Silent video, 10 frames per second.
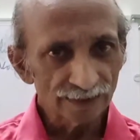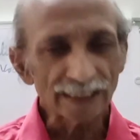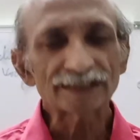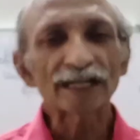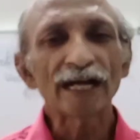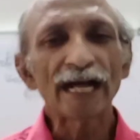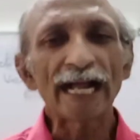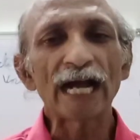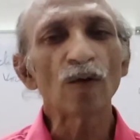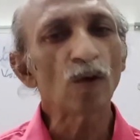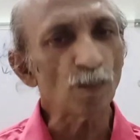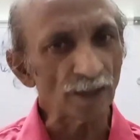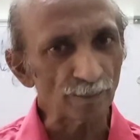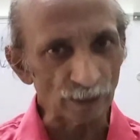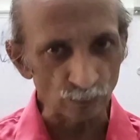that I have
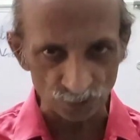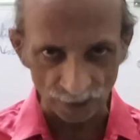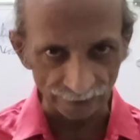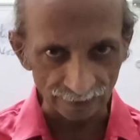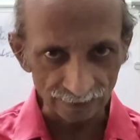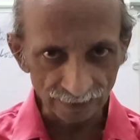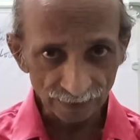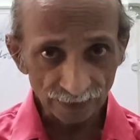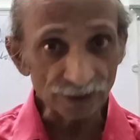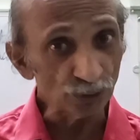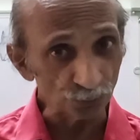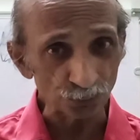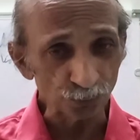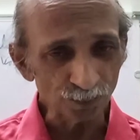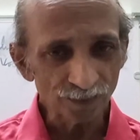opened my own channel in
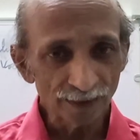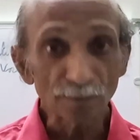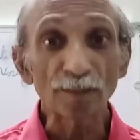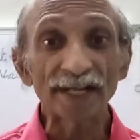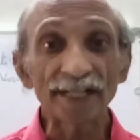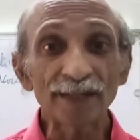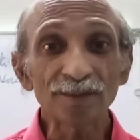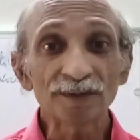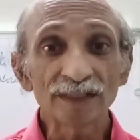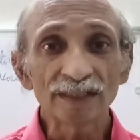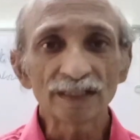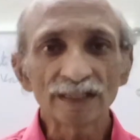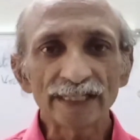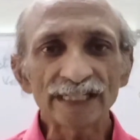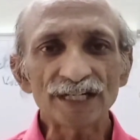YouTube by name
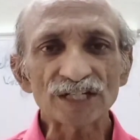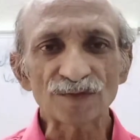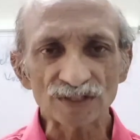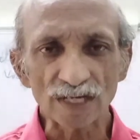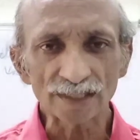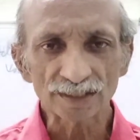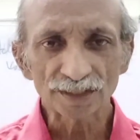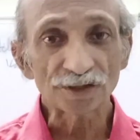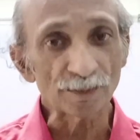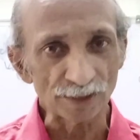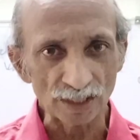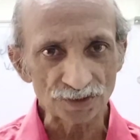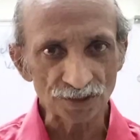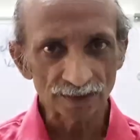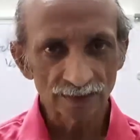English Wizard
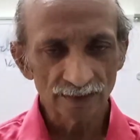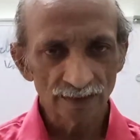Nabiraj.